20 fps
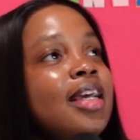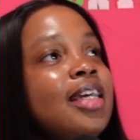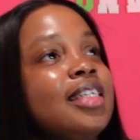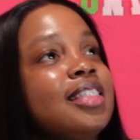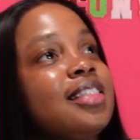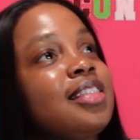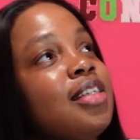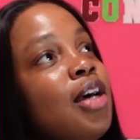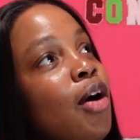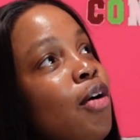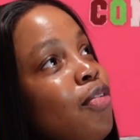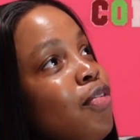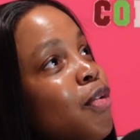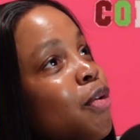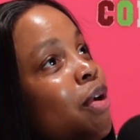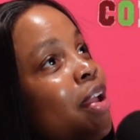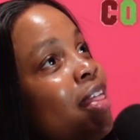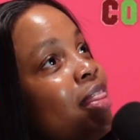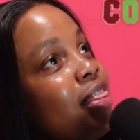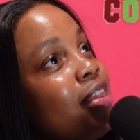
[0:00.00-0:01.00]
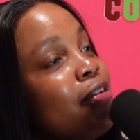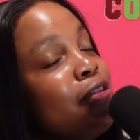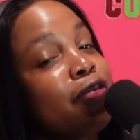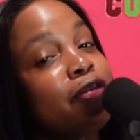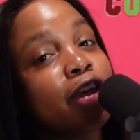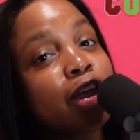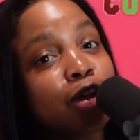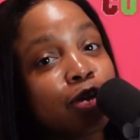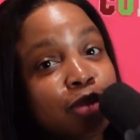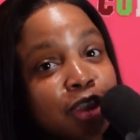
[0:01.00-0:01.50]
So for in the
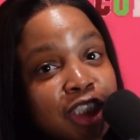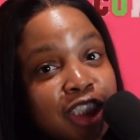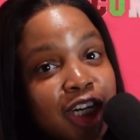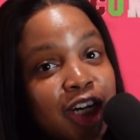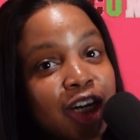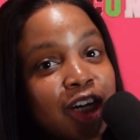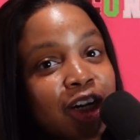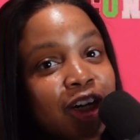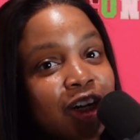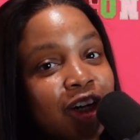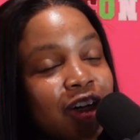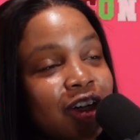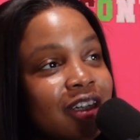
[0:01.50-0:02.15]
future,